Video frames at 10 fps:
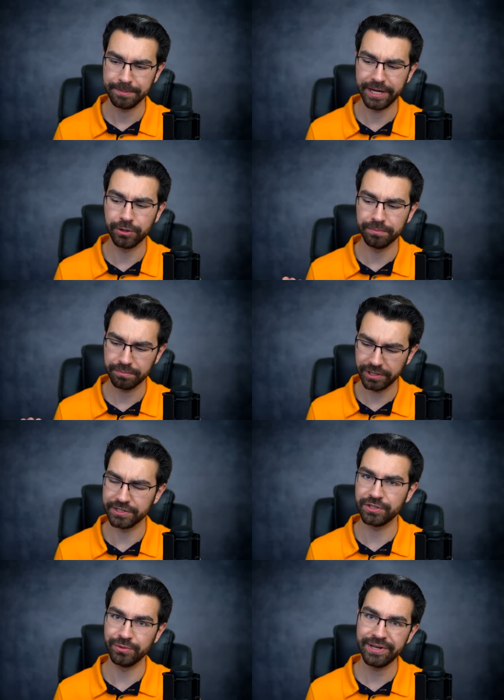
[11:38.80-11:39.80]
Now,
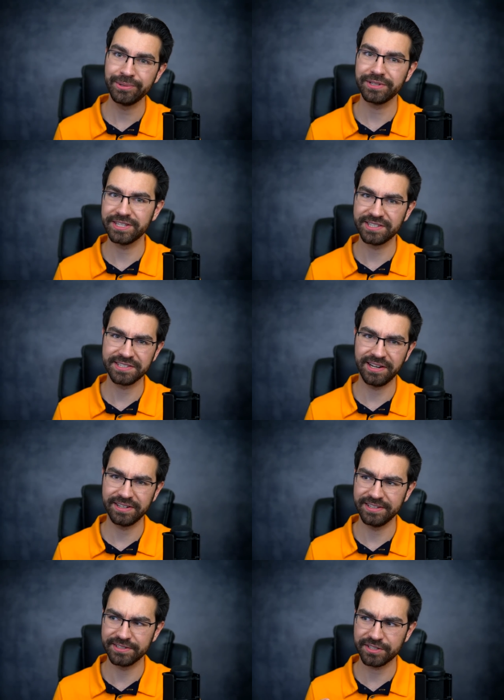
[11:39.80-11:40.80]
please do note this is
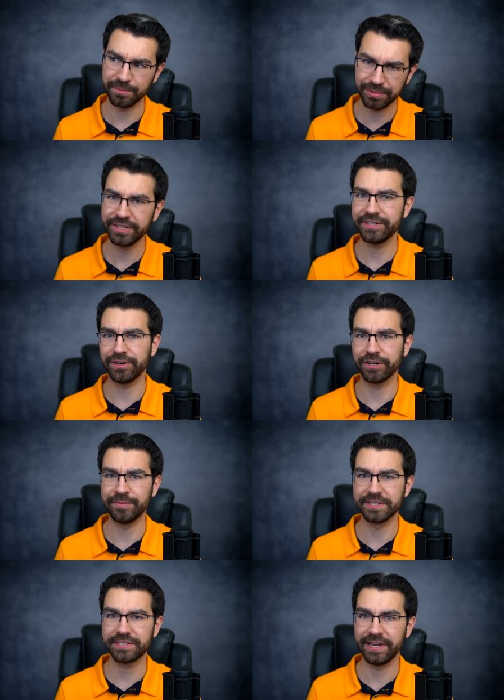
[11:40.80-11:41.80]
not his complete
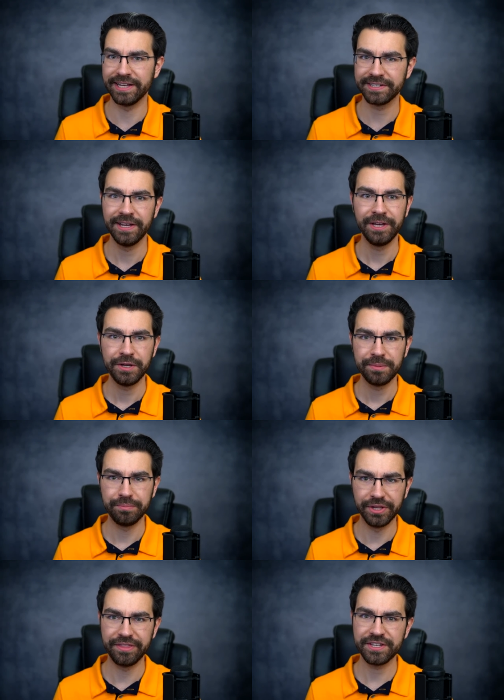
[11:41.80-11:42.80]
argument set,
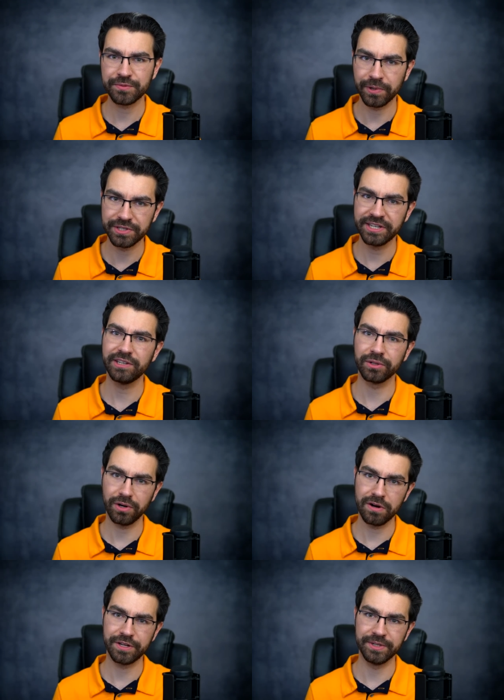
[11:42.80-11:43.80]
but these
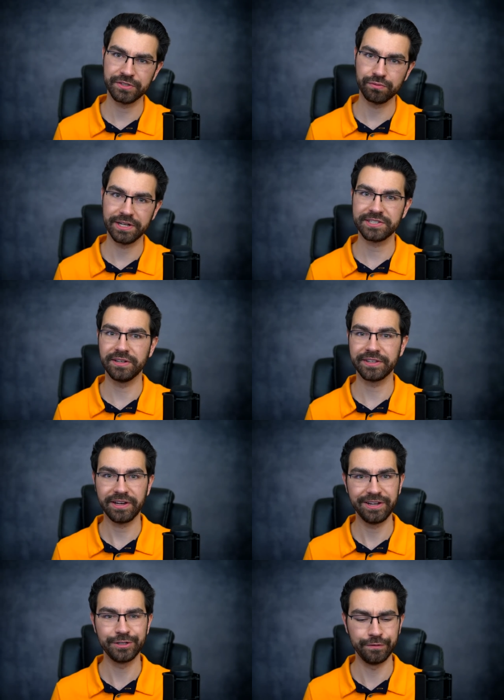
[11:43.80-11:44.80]
particular arguments rest on the
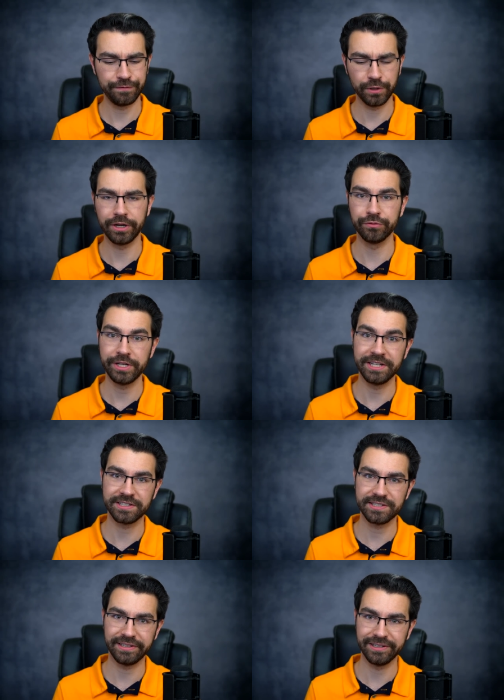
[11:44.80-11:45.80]
kind of flawed
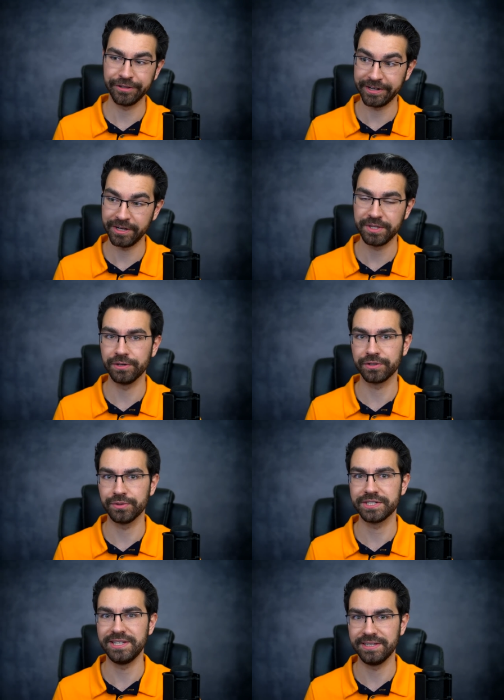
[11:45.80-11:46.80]
reading style that I'm here to
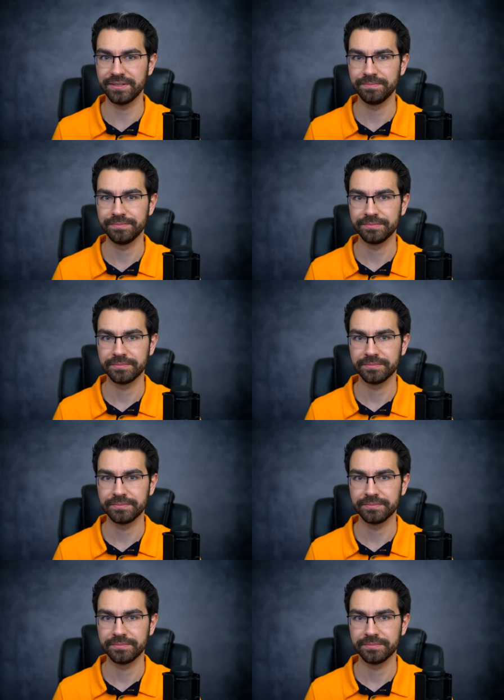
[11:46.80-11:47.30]
critique.